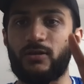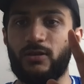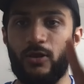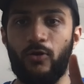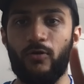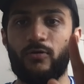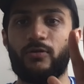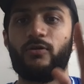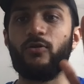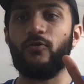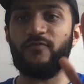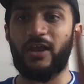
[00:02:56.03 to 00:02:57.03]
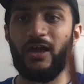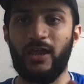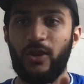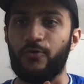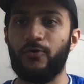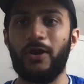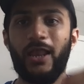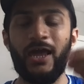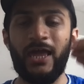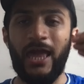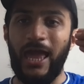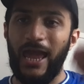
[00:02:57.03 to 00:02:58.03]
diclofenac,
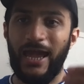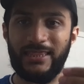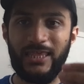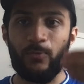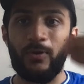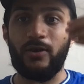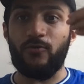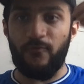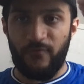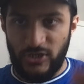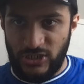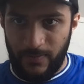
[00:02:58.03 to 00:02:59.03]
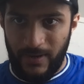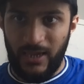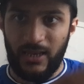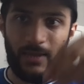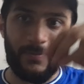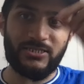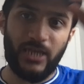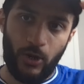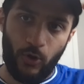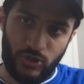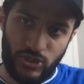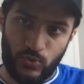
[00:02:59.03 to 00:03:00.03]
ketorolac, and they will reversibly inhibit
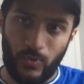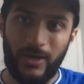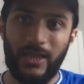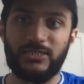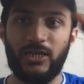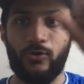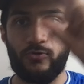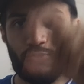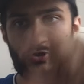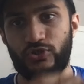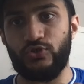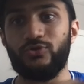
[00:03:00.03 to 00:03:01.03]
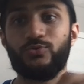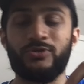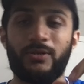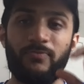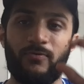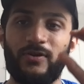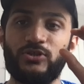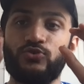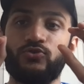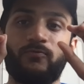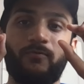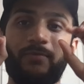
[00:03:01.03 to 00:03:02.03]
cyclooxygenase 1 and cyclooxygenase 2, which will prevent you
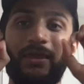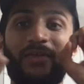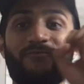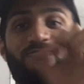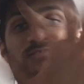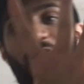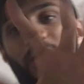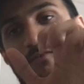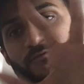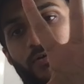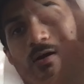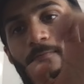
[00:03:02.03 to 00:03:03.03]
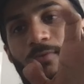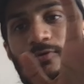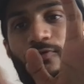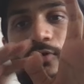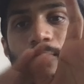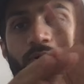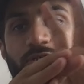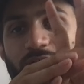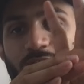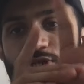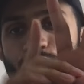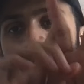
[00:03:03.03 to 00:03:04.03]
from making fine compounds,
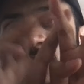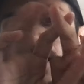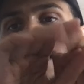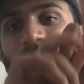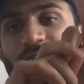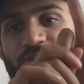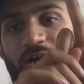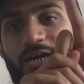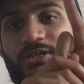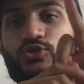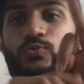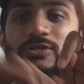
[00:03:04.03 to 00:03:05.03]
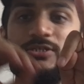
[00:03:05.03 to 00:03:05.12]
thromboxane A2, PGI2, which is